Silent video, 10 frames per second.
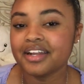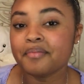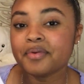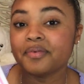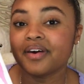
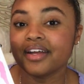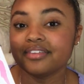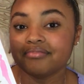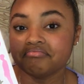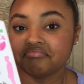Number
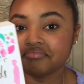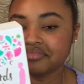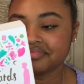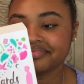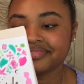one,
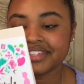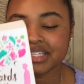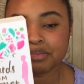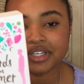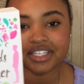
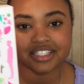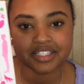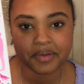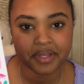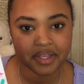this book is
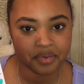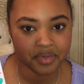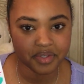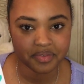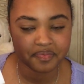so
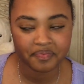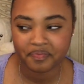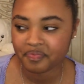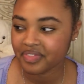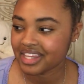cute.
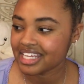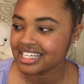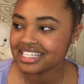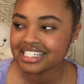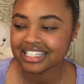
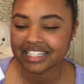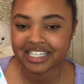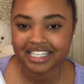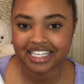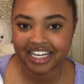Just
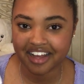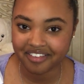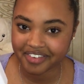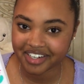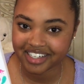look at the
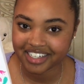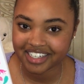cover.